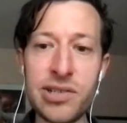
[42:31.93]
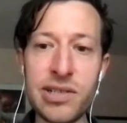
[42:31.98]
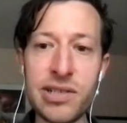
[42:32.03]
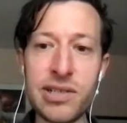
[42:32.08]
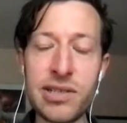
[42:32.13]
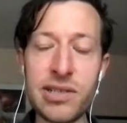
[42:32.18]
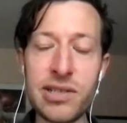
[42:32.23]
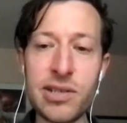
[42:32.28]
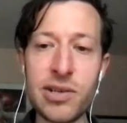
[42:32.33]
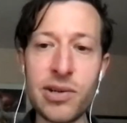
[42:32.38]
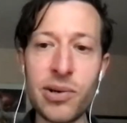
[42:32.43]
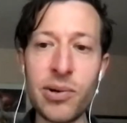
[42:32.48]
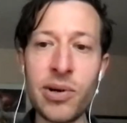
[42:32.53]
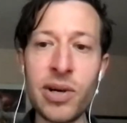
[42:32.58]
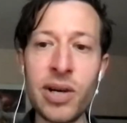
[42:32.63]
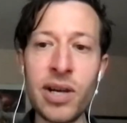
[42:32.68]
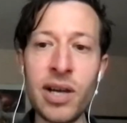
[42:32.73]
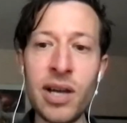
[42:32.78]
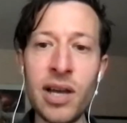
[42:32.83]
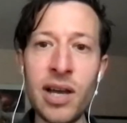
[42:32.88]
And so
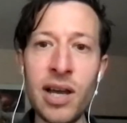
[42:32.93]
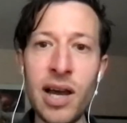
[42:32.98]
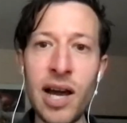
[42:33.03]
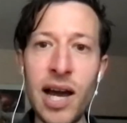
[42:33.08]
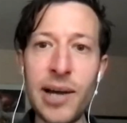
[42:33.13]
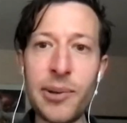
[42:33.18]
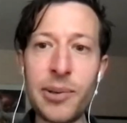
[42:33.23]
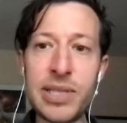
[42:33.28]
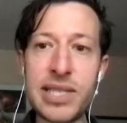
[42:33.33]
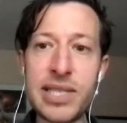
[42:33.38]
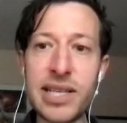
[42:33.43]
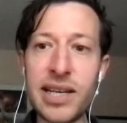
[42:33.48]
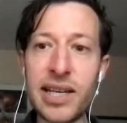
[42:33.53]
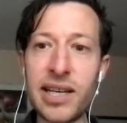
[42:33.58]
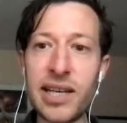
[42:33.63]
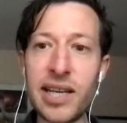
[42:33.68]
I would say,